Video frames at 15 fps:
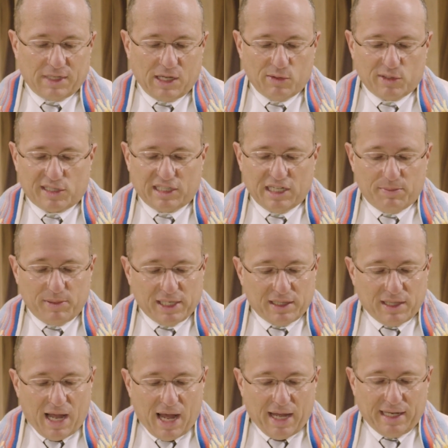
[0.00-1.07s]
He was sleeping a
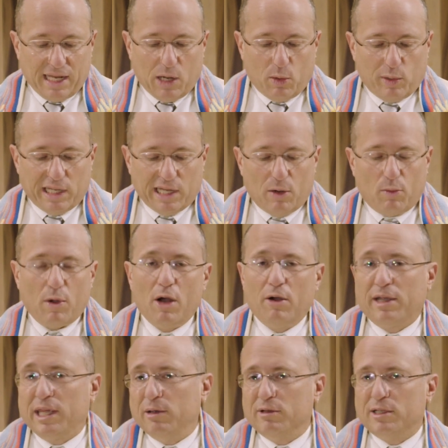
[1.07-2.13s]
lot, and when he
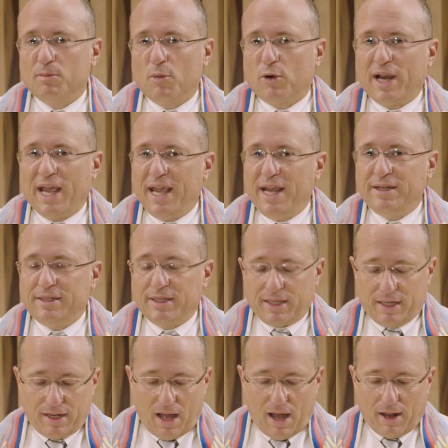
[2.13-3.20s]
awoke, he was more hazy
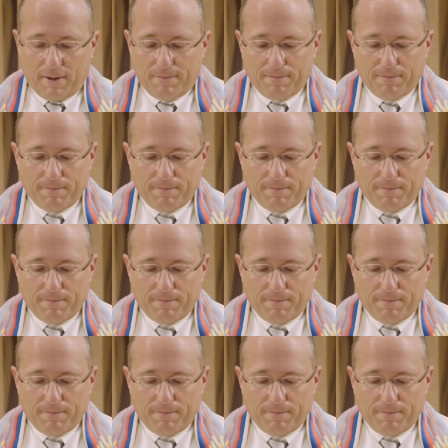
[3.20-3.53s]
than not.